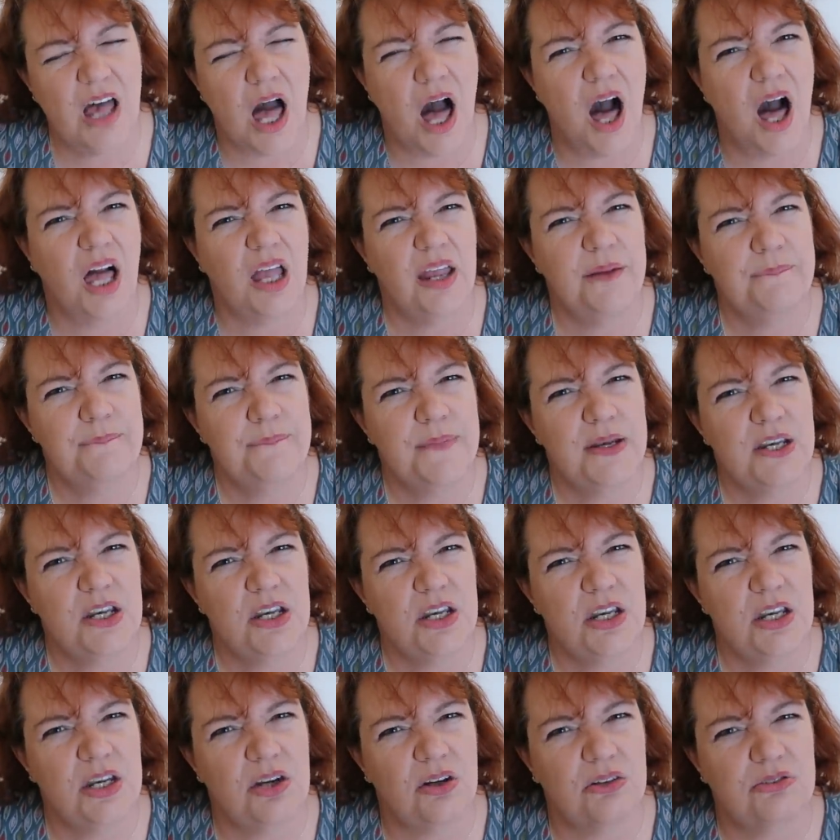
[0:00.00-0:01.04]

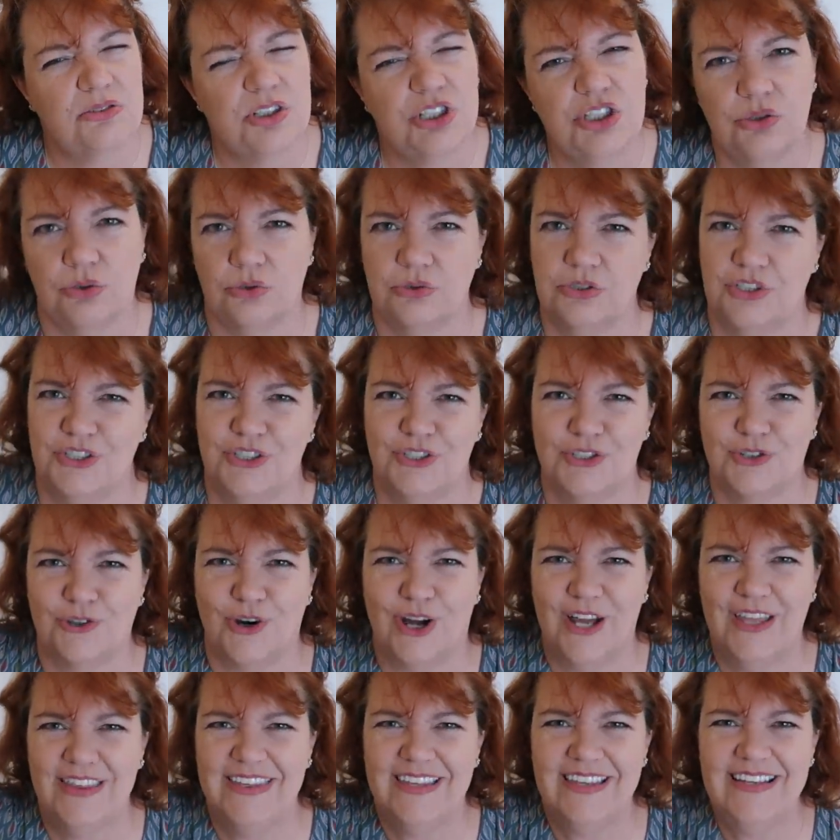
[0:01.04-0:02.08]
I'm not sure to
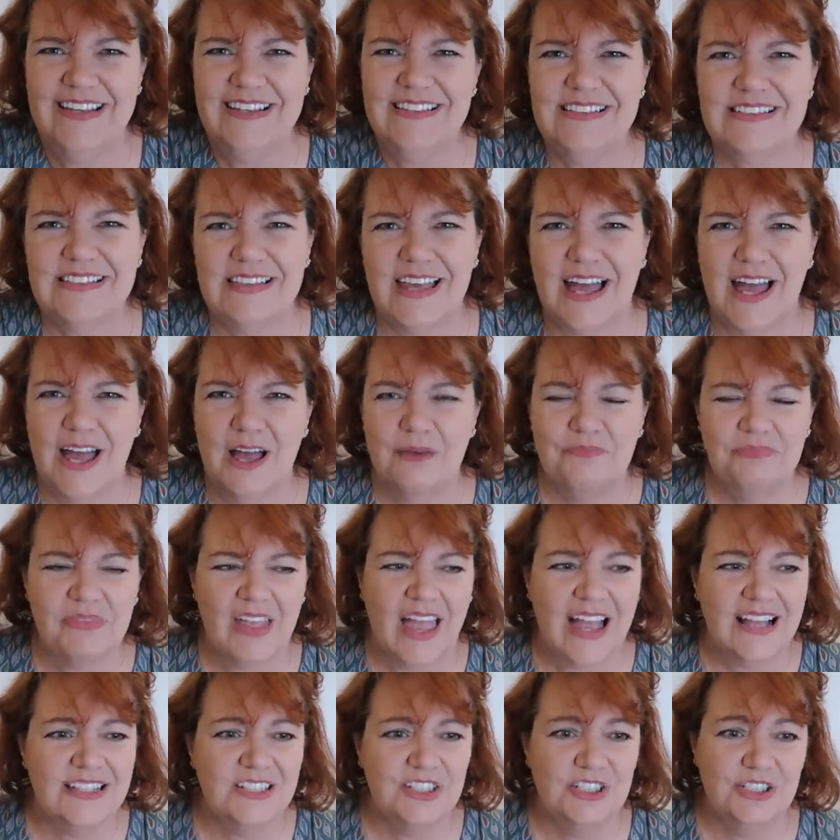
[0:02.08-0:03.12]
try these.
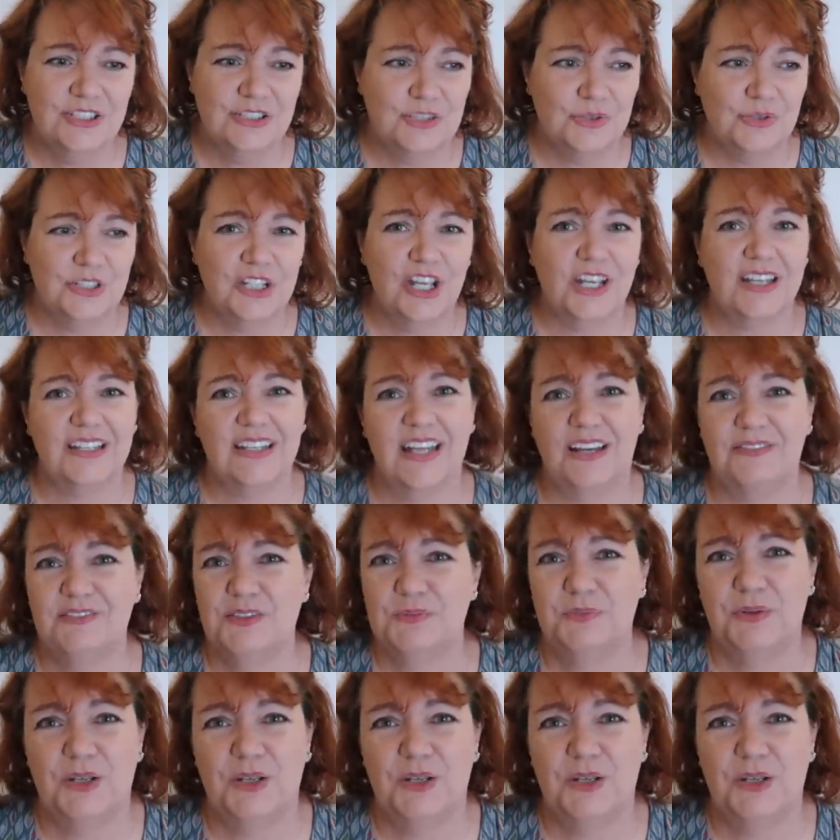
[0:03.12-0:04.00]
As usual, you're gonna have to